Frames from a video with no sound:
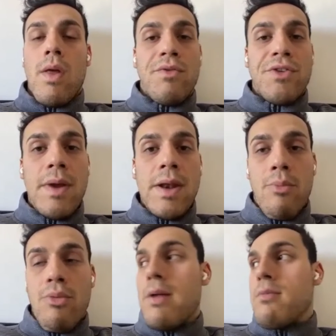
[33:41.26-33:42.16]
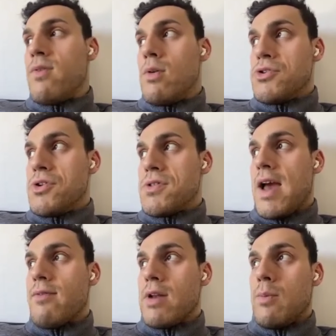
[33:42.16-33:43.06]
Obviously being in Britain, we're fortunate to
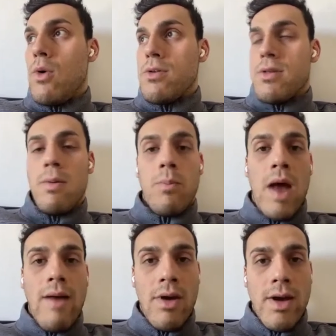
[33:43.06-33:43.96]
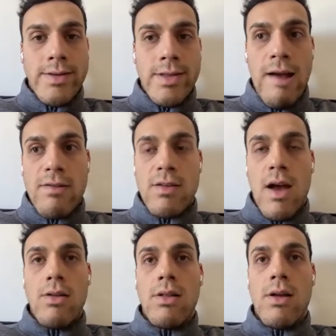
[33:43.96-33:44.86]
have clean water, have a nice
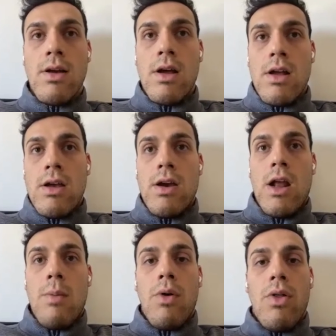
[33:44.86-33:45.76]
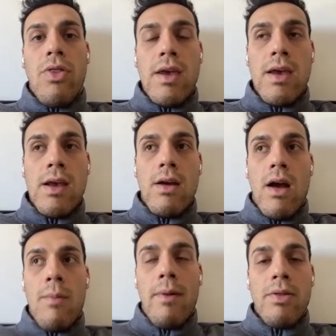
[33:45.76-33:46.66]
lifestyle, but thinking
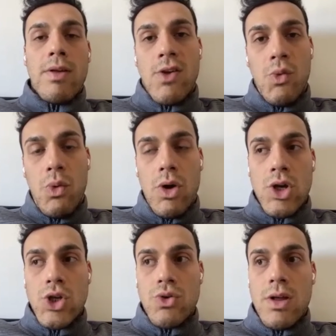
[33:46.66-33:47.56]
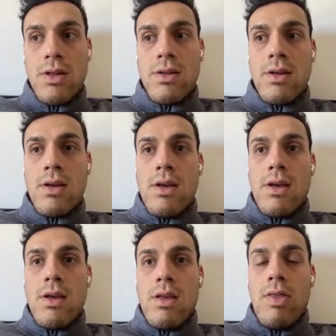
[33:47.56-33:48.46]
about these third world countries,
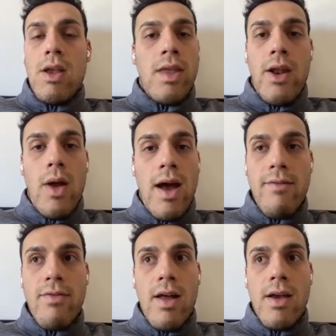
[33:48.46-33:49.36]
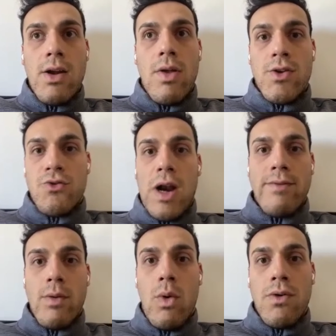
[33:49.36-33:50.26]
they don't have that. They're
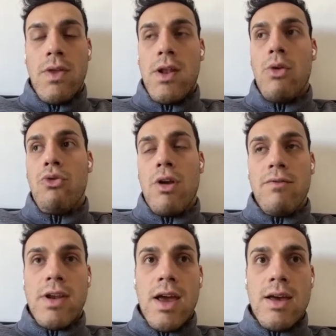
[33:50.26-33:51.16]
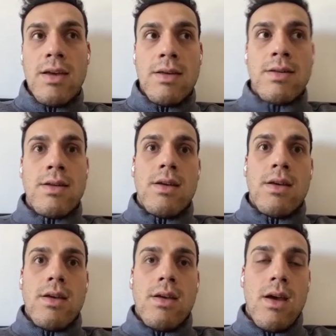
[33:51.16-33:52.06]
struggling for water, they don't drink for days.
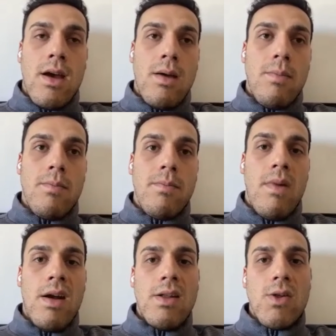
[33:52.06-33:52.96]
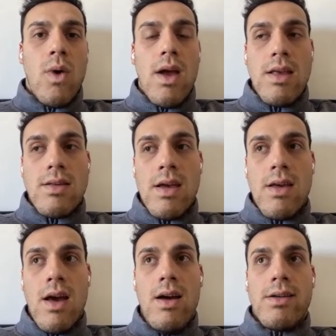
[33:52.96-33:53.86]
And
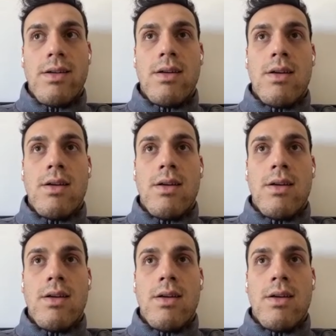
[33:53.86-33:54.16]
it's hard.